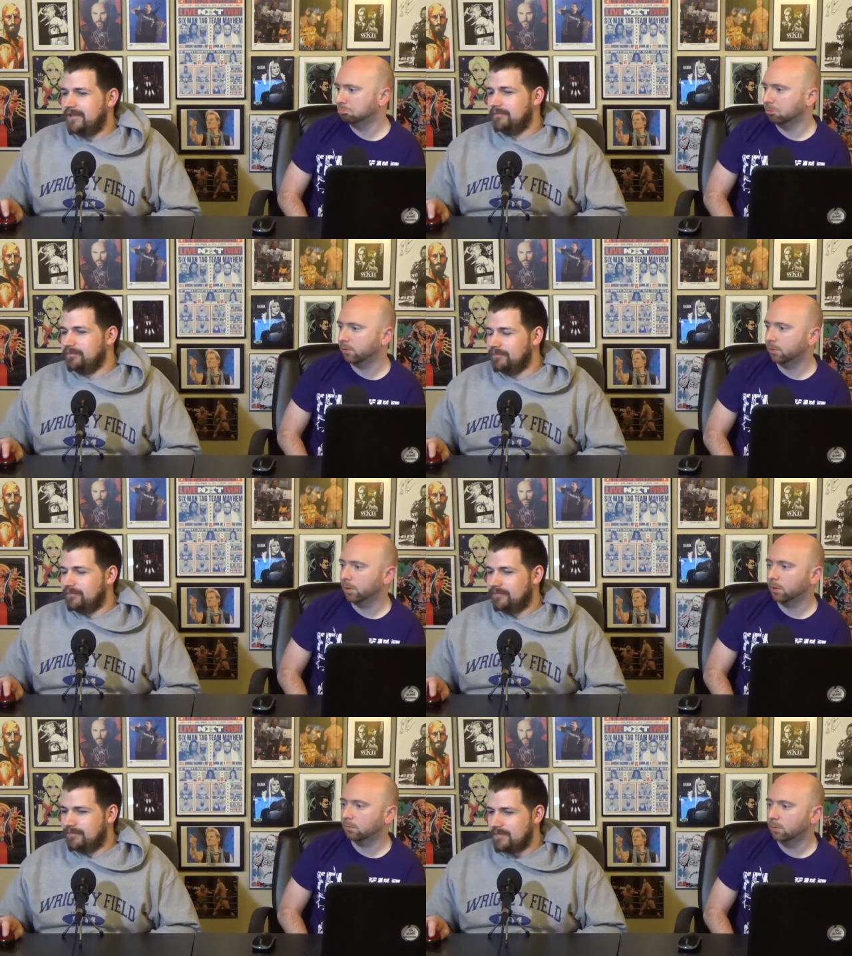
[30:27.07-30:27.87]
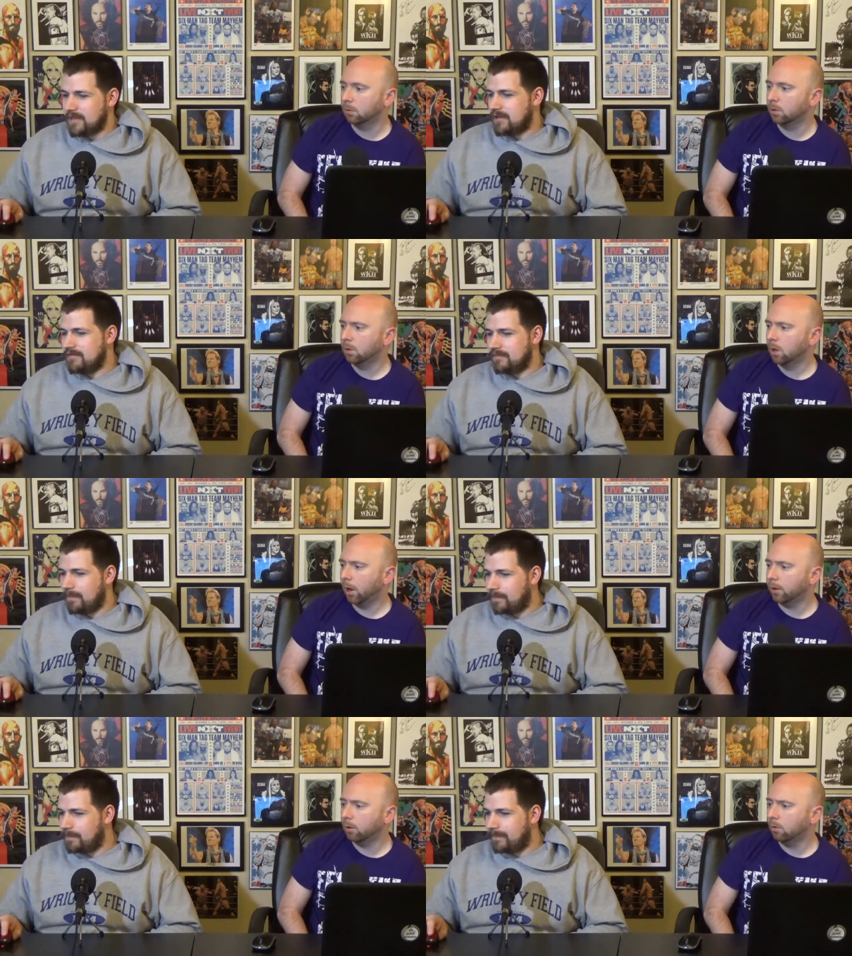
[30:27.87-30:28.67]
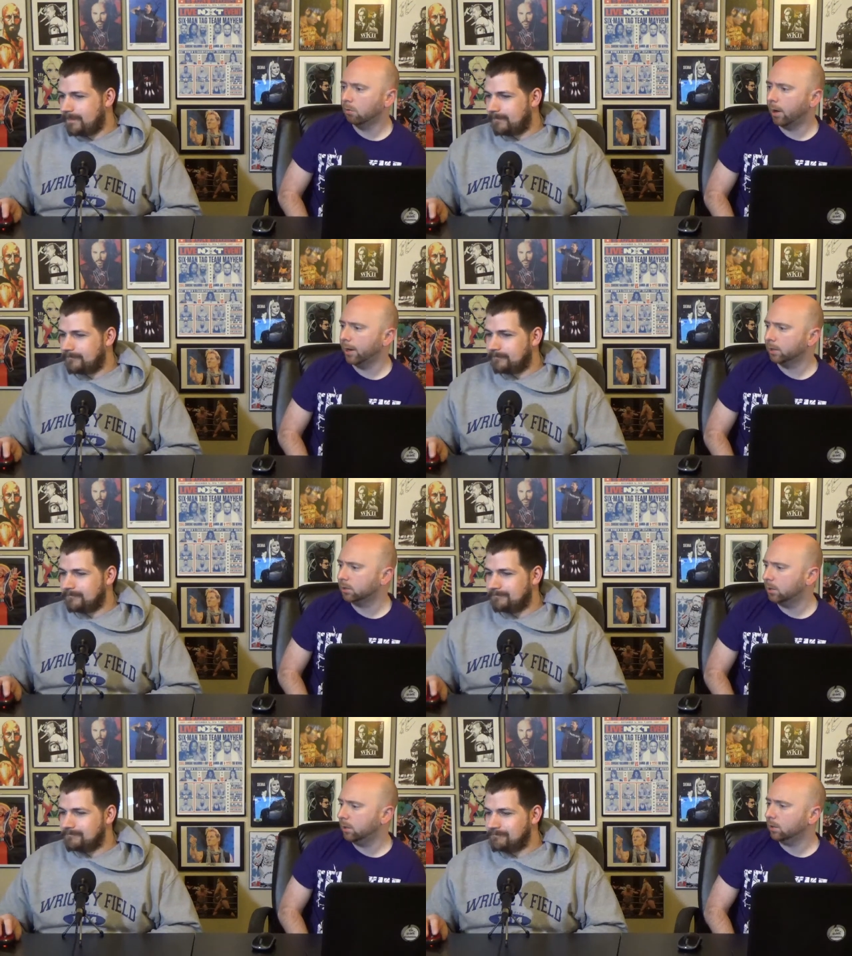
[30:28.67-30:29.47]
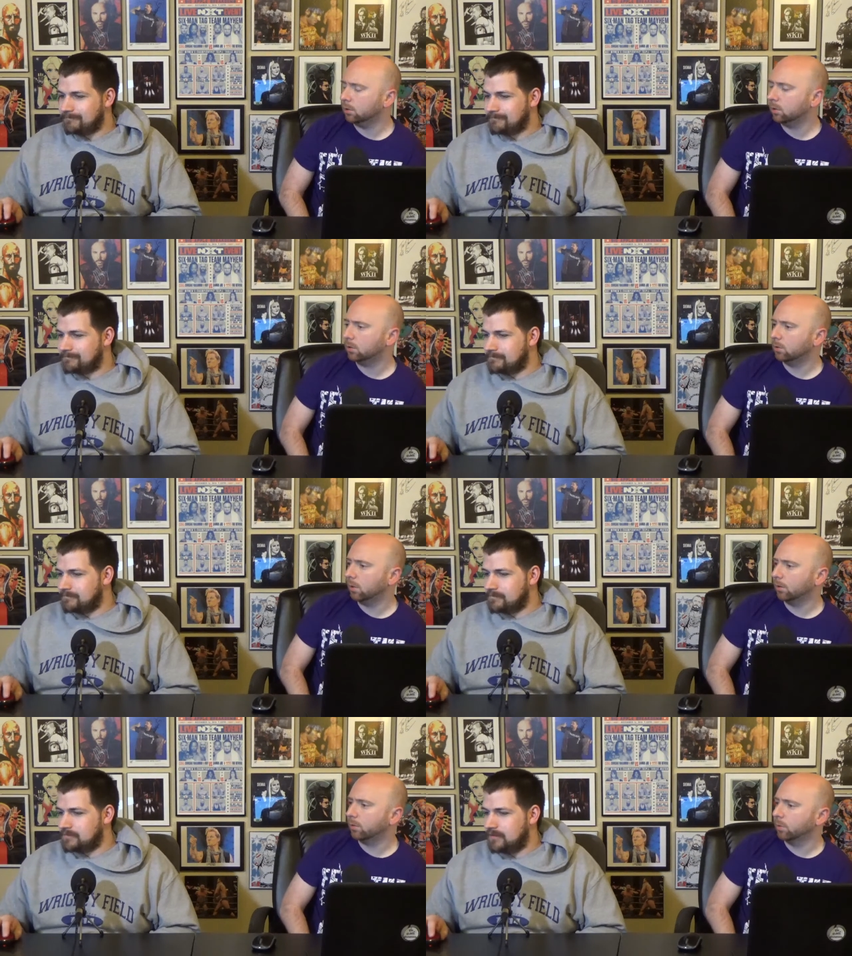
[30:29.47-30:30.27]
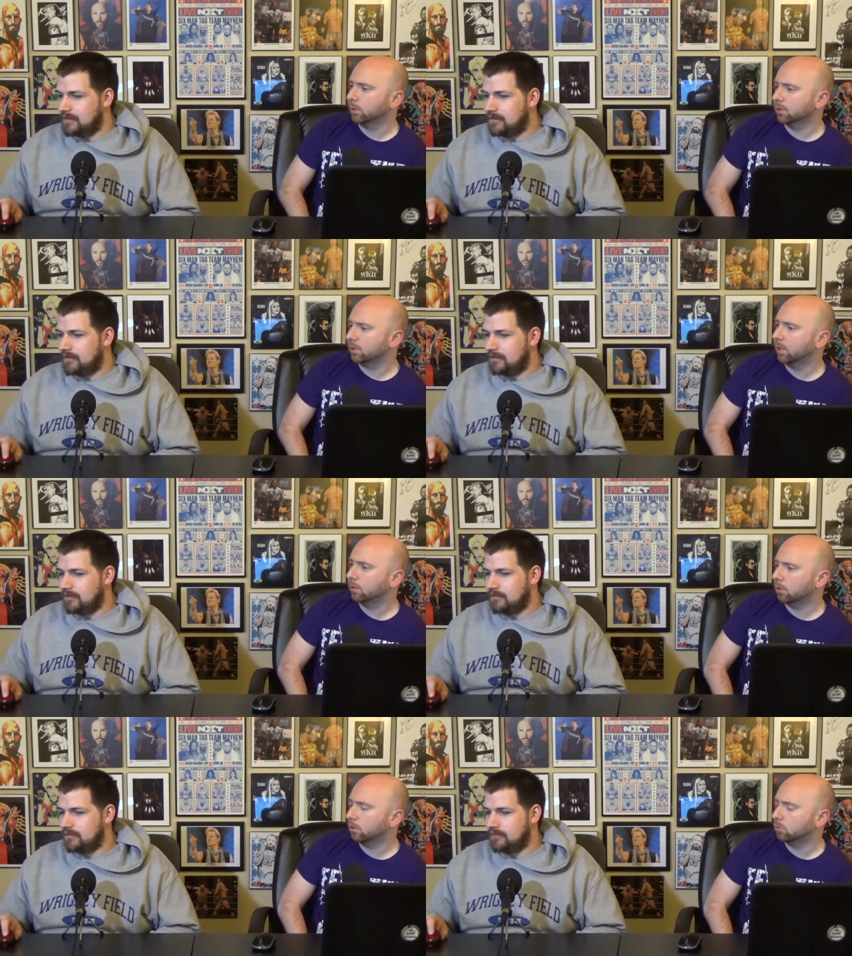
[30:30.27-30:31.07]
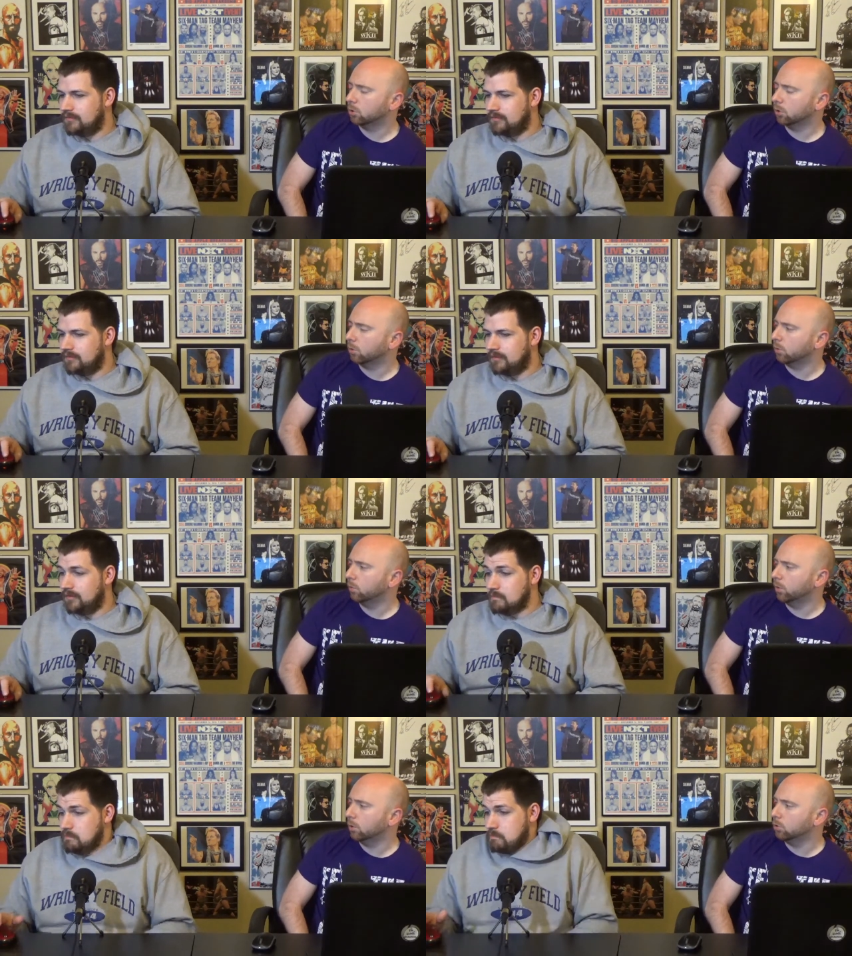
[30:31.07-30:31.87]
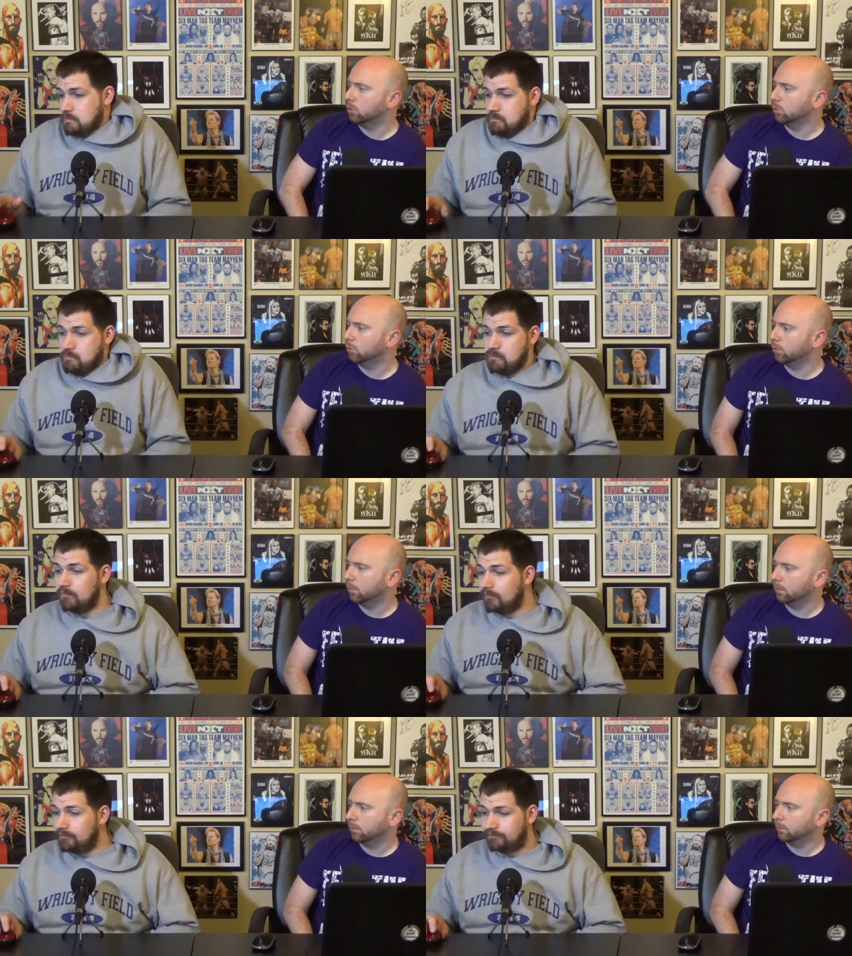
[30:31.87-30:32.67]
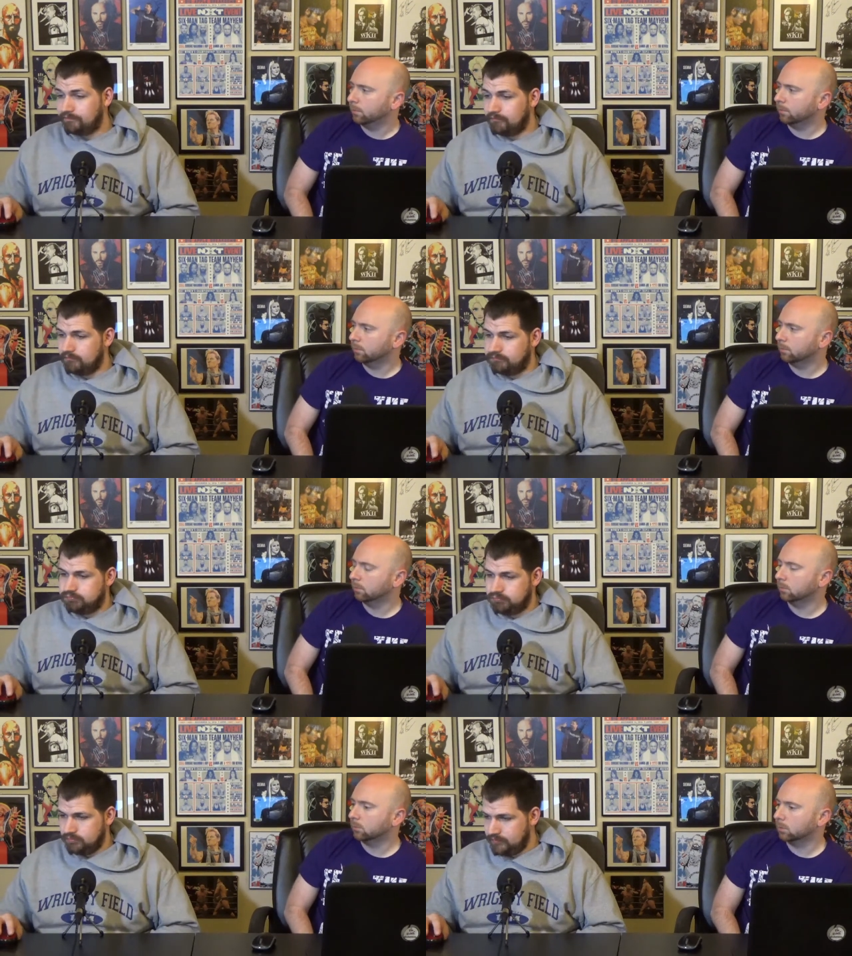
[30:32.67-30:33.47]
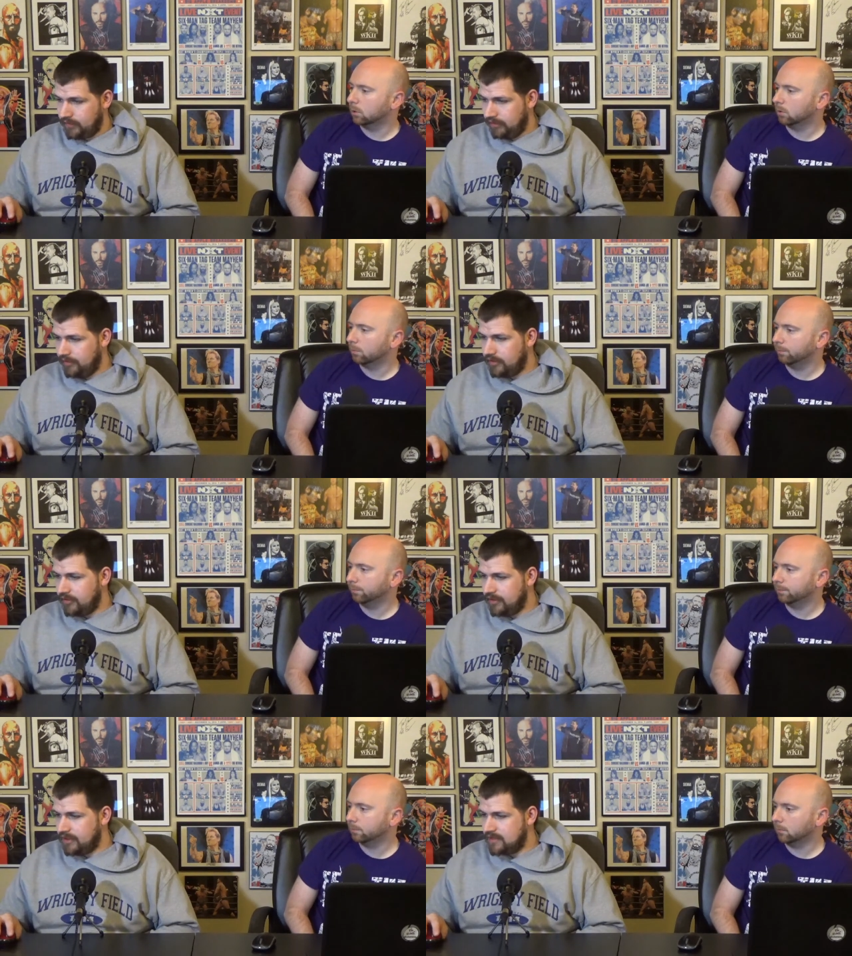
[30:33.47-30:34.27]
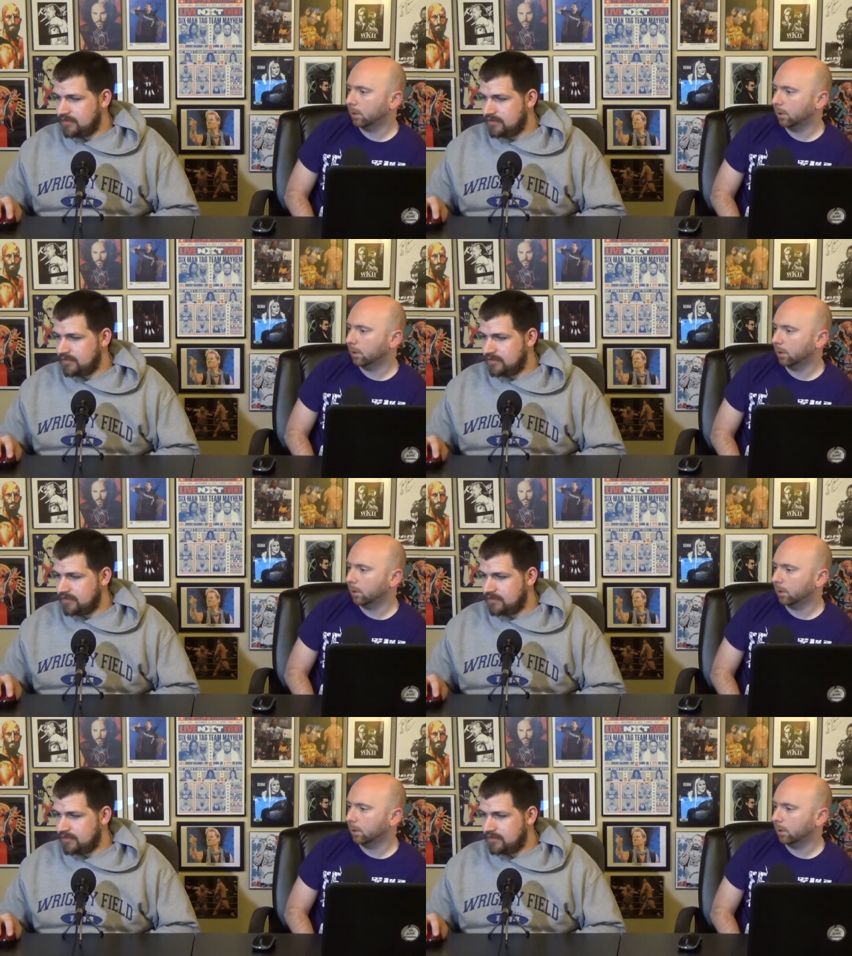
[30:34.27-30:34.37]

Speaker 1: nothing yet. Huh. Yeah. I know NXT is doing a standalone show in June. So nothing has